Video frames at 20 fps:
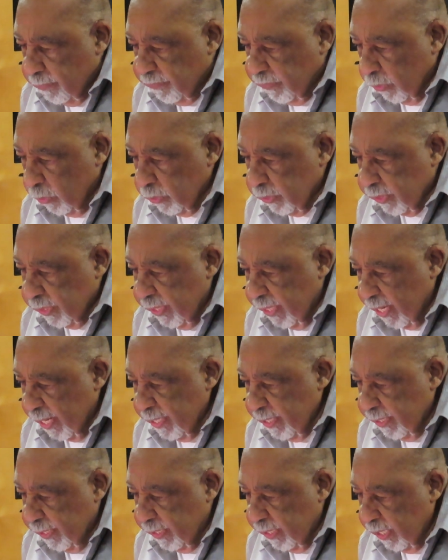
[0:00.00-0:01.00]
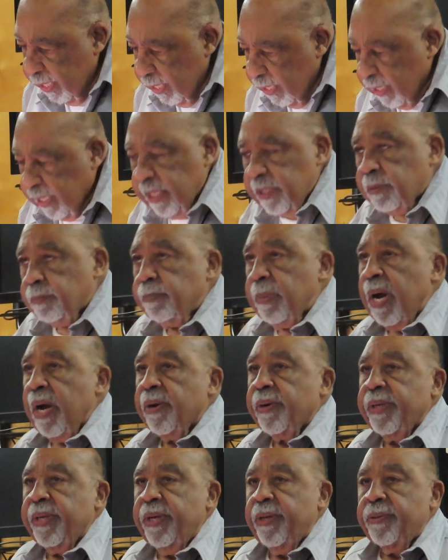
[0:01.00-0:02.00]
verse 19. Let's
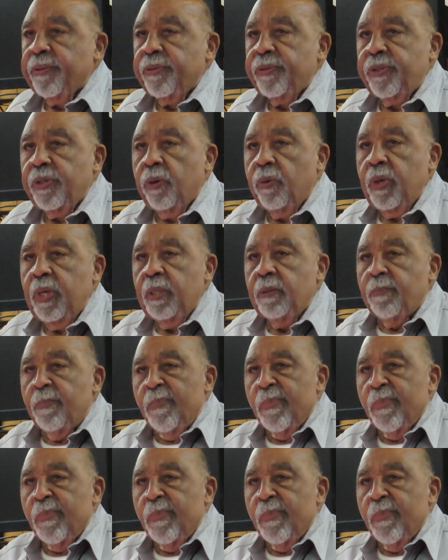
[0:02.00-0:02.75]
bow together, shall we?